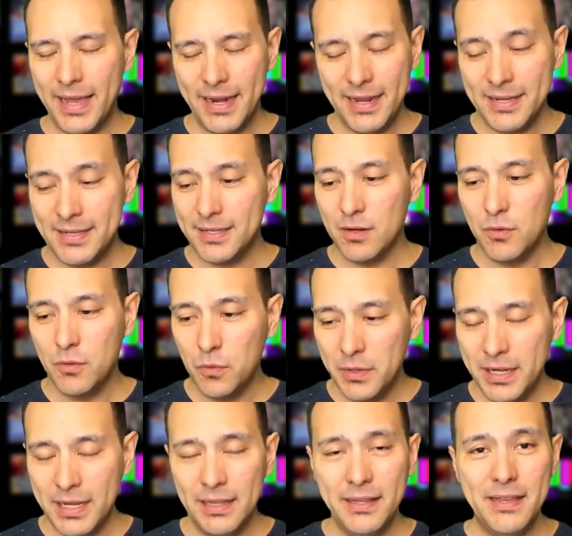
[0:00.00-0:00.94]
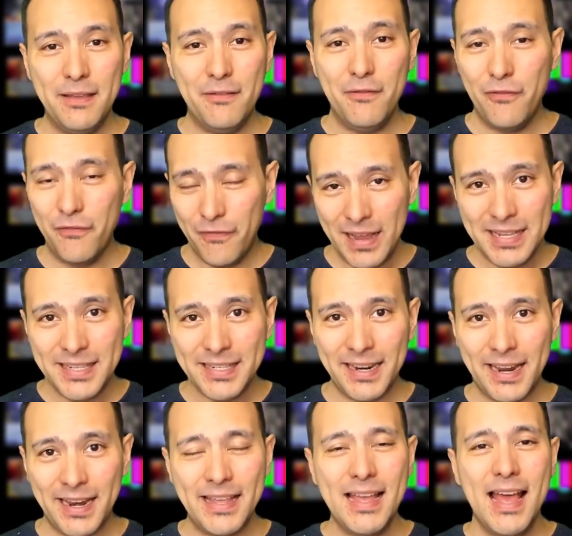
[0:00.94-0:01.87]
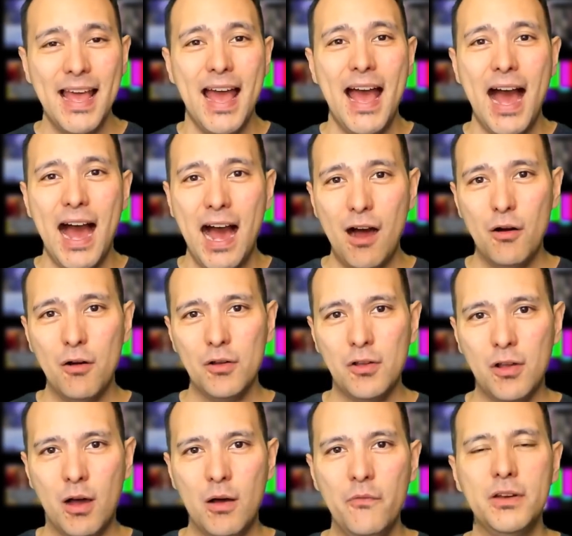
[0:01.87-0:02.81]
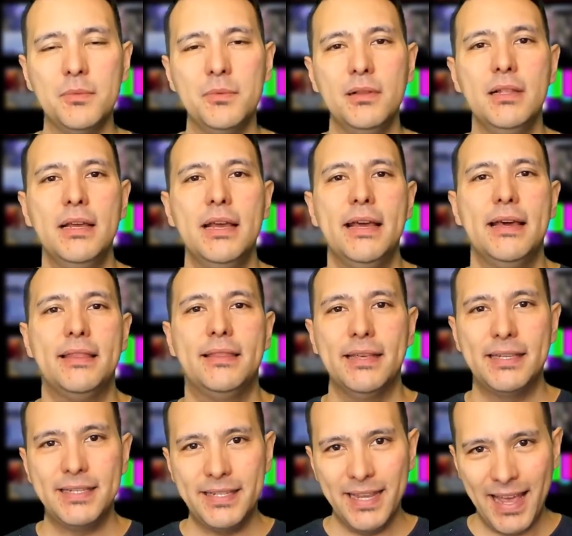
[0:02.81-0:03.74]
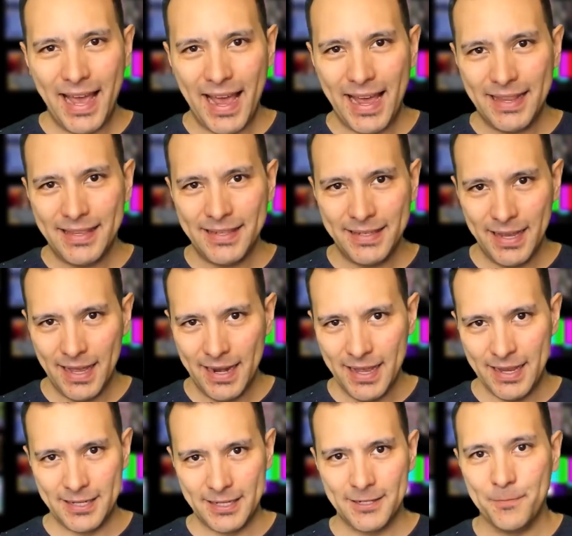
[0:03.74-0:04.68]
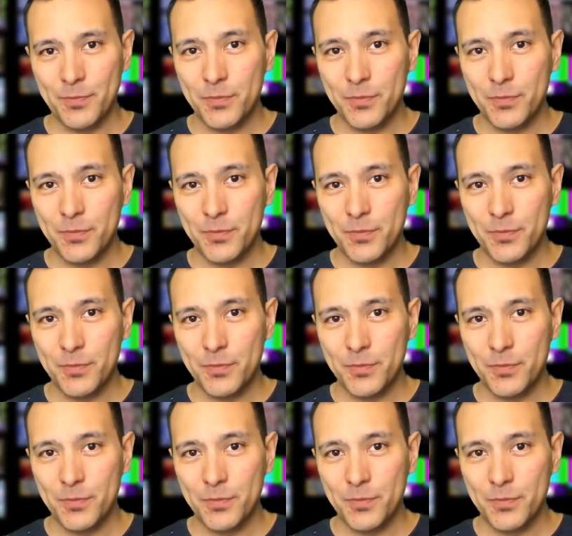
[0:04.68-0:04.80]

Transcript: It is really fascinating how comfortable this headset is.